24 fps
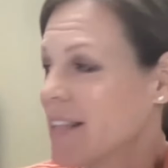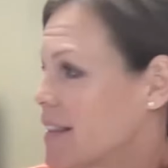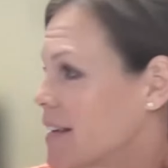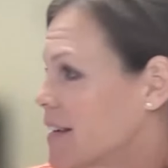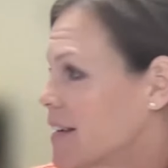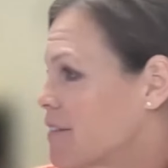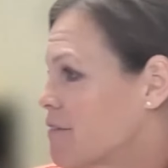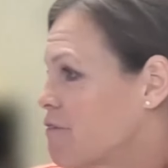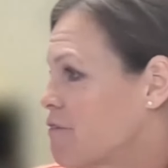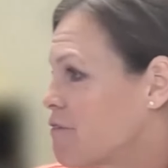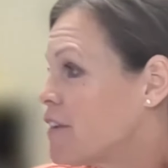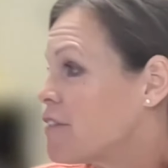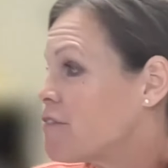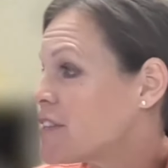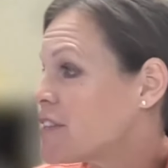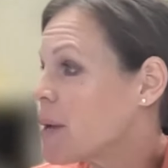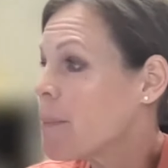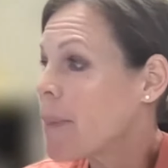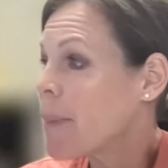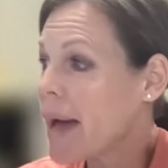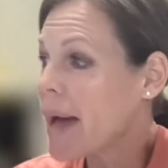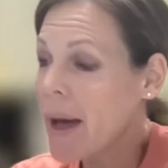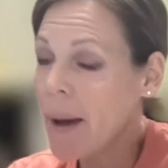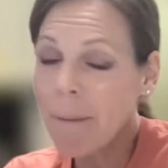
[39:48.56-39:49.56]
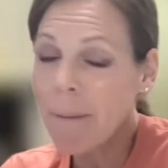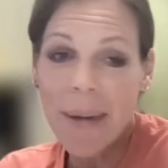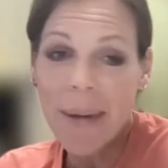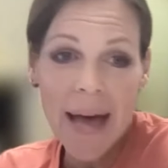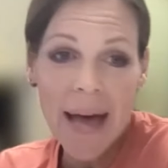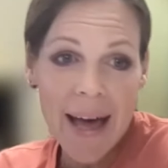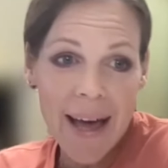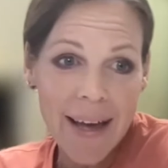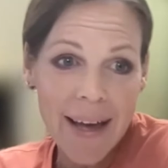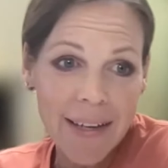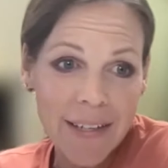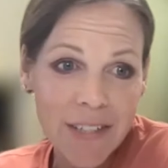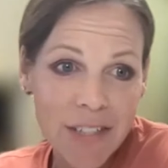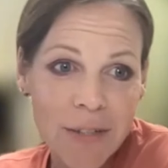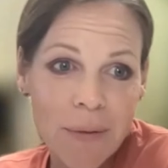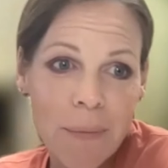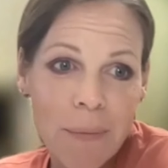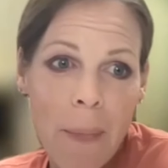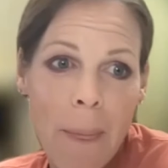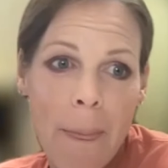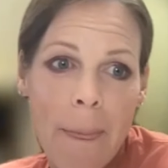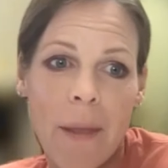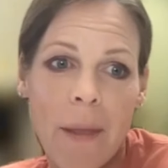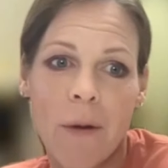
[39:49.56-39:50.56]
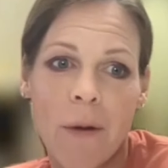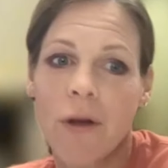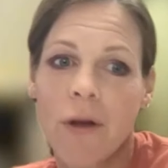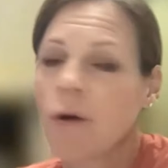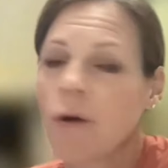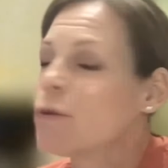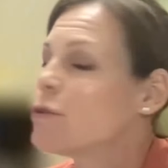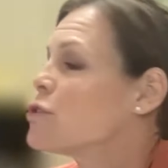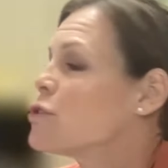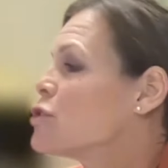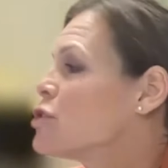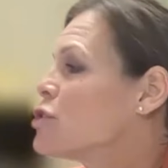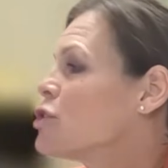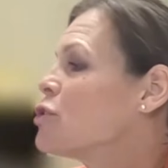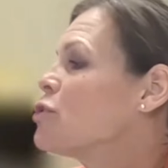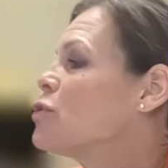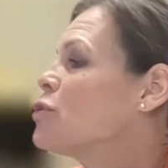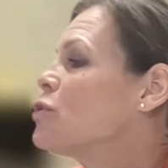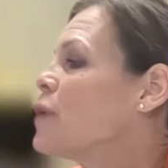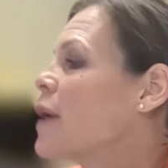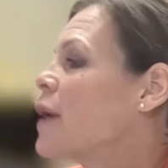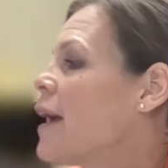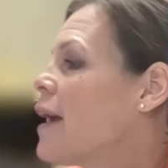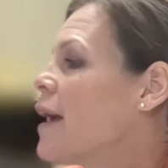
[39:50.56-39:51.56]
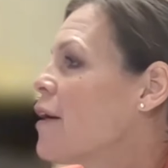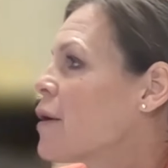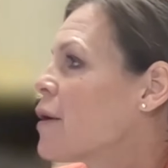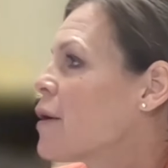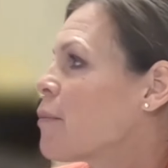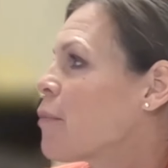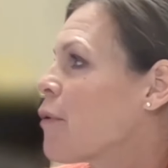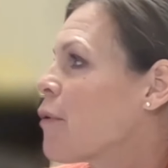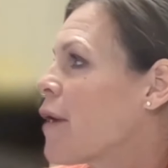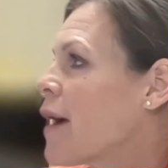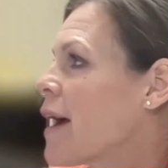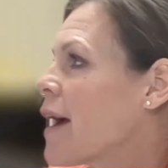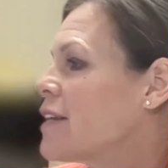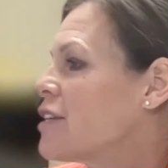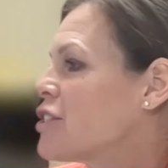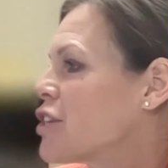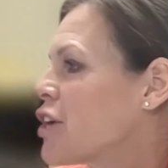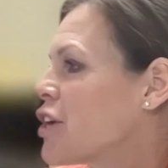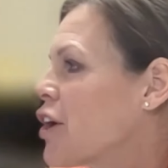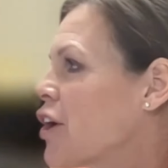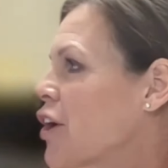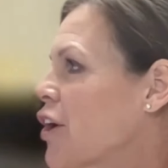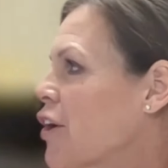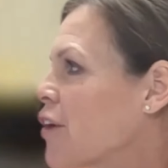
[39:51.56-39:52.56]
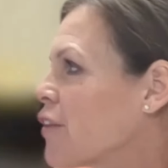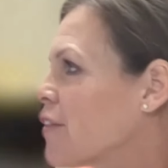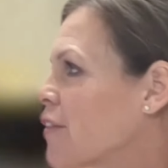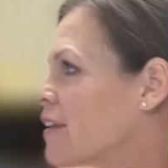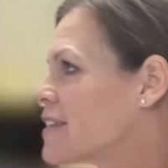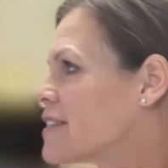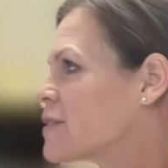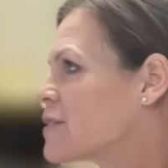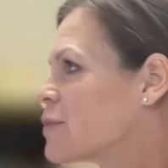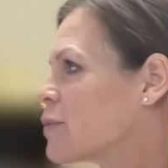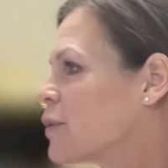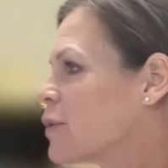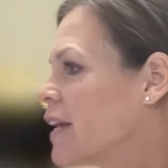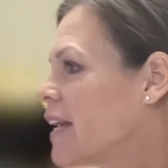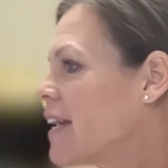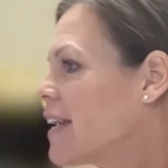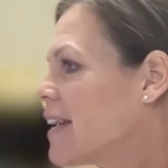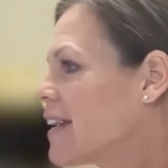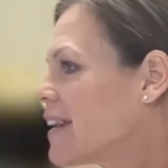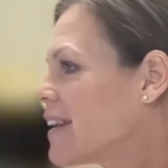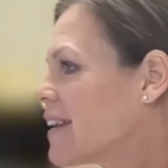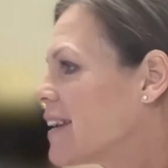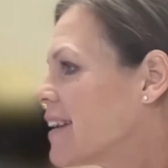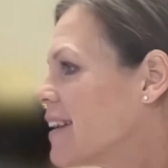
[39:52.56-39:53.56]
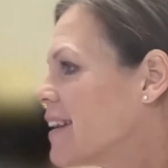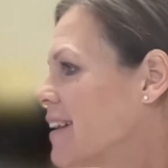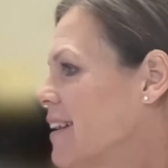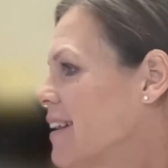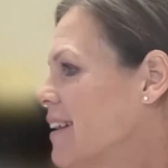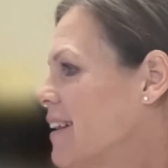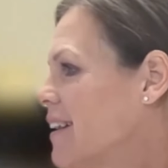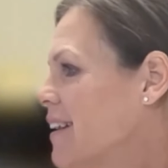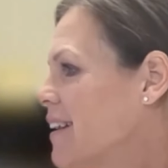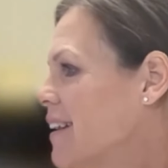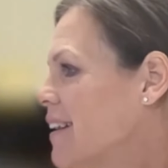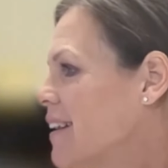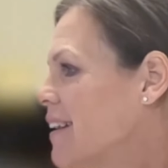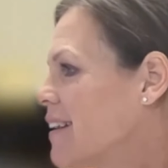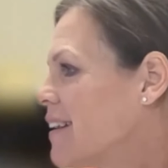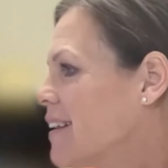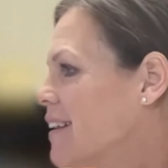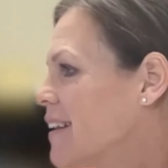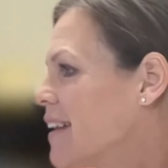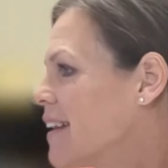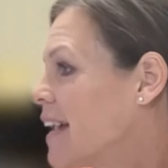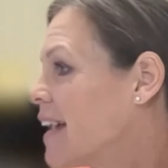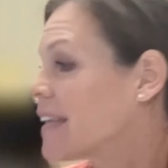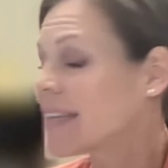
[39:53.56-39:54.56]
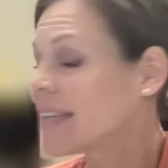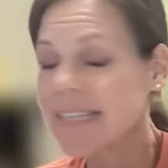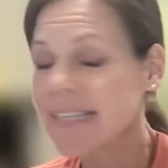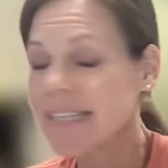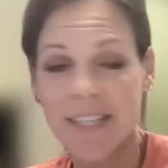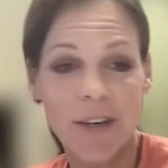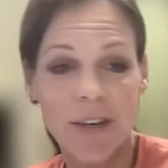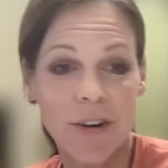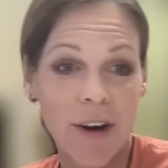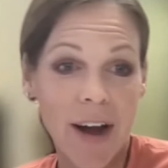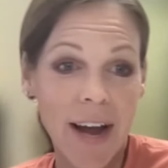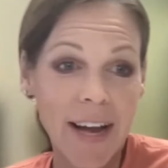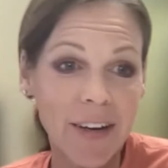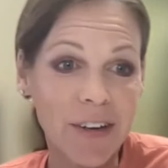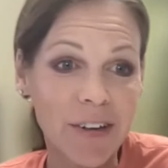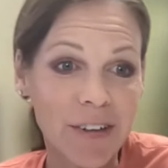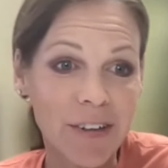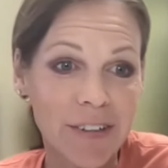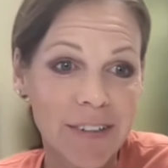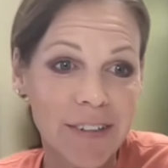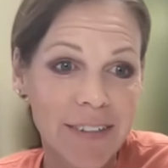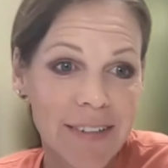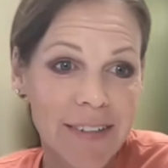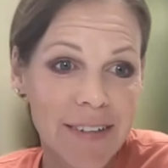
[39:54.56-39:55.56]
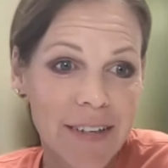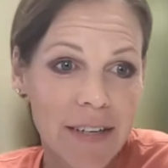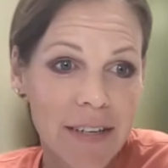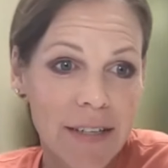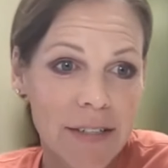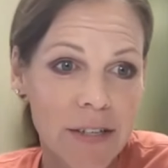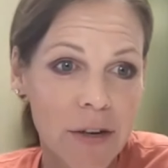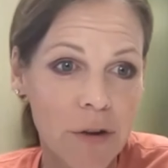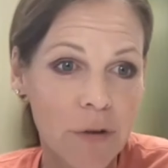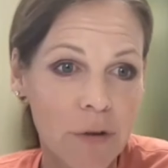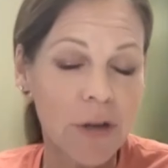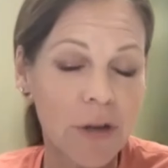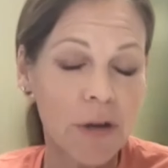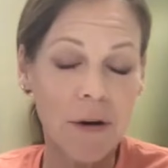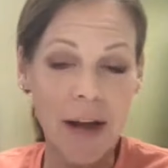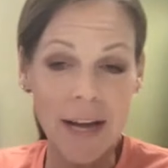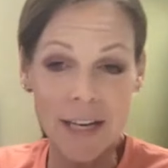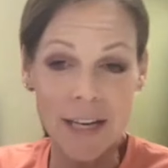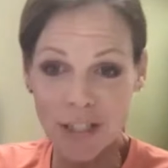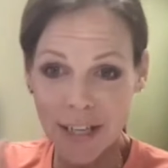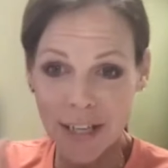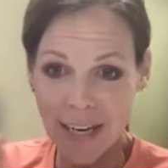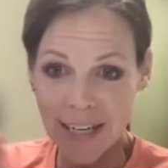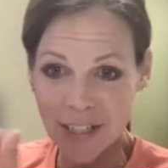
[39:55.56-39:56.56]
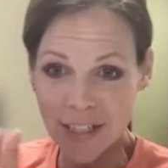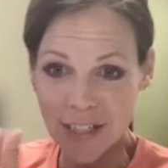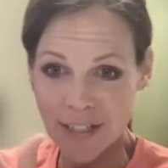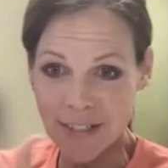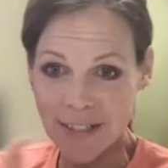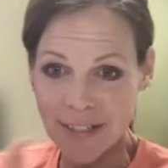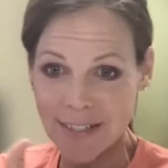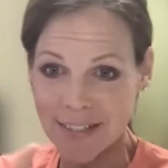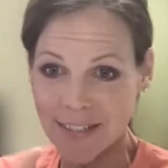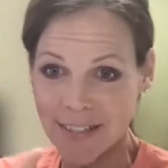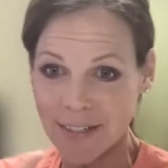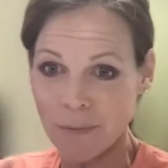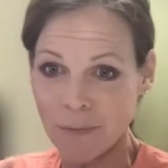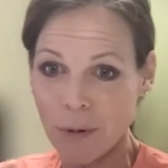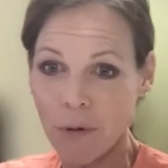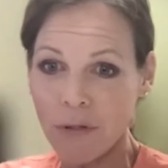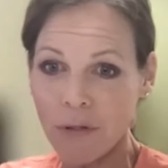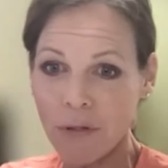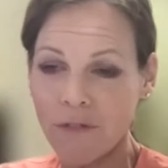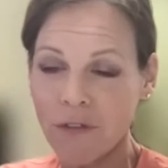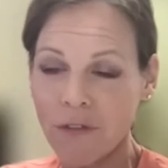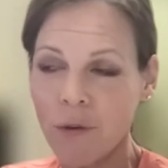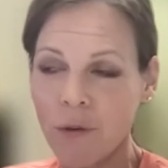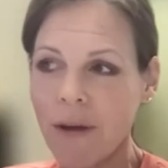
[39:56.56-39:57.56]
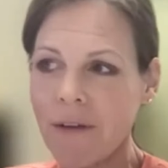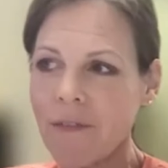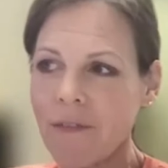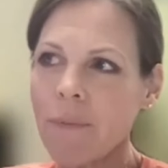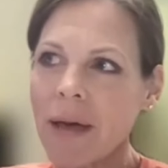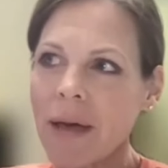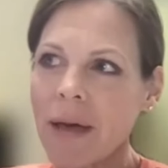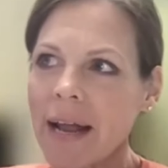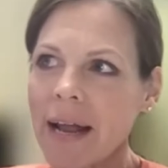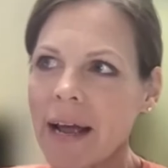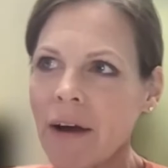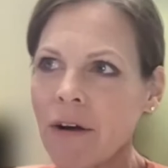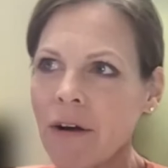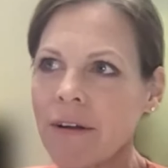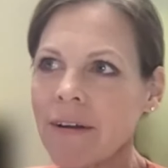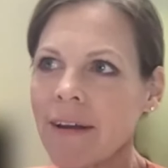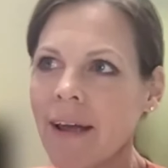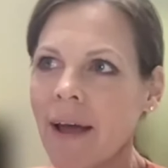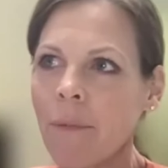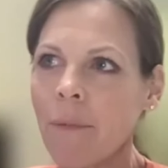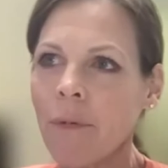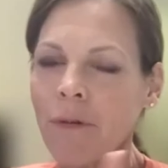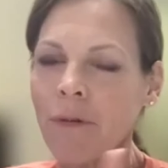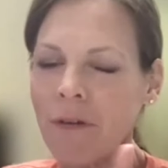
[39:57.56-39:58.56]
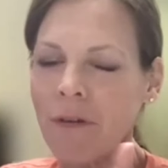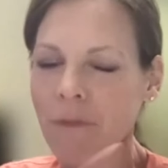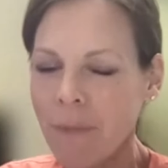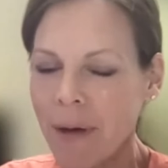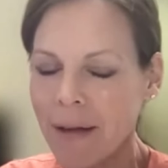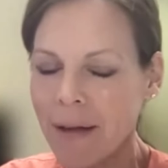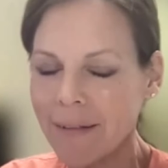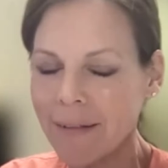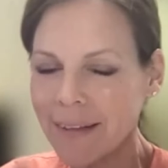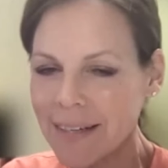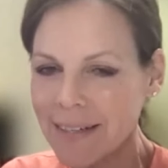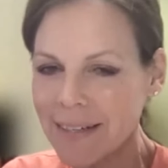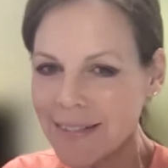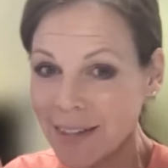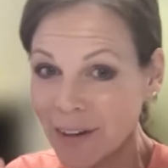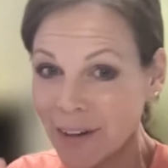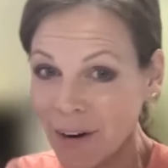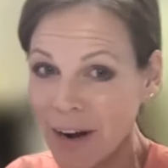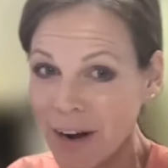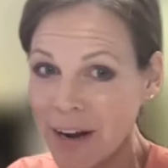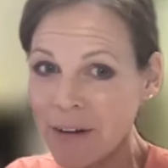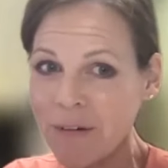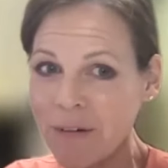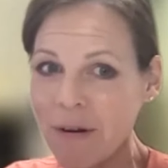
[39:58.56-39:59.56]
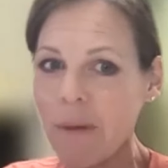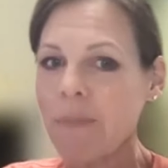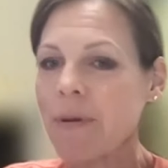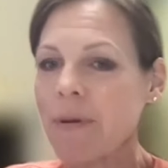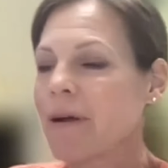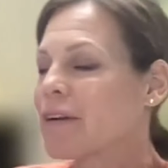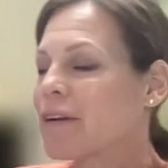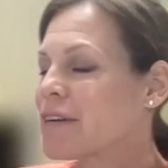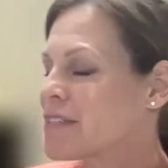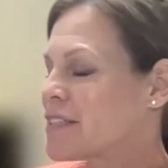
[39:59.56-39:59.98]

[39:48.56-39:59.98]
The 50 pound badge goes to Aaron Bradshaw this week and Lisa Kreider. So congratulations to both of you. We haven't met Aaron yet, but we've met Lisa Kreider up here.